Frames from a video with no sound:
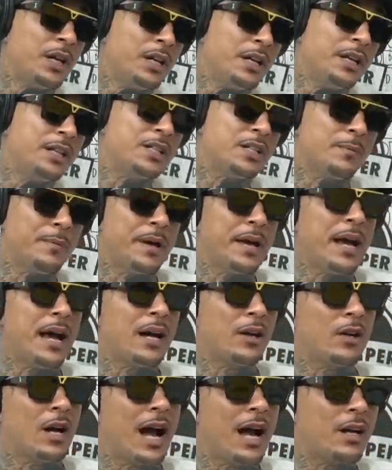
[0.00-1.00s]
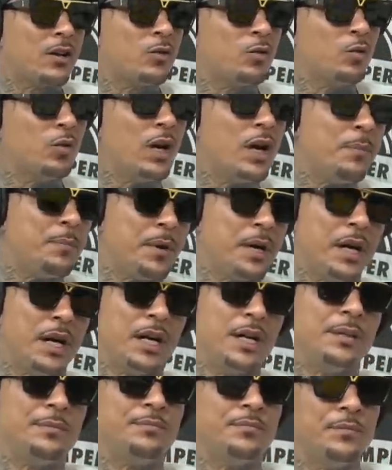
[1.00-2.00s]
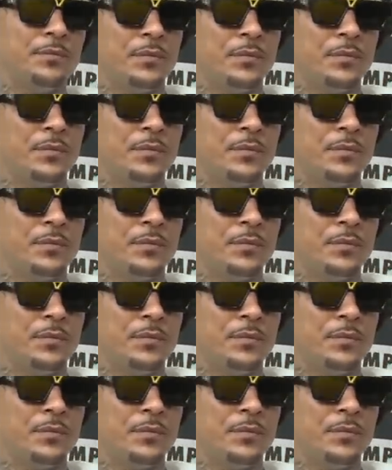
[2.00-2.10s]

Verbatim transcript: Listen, man, I, I grew up uh,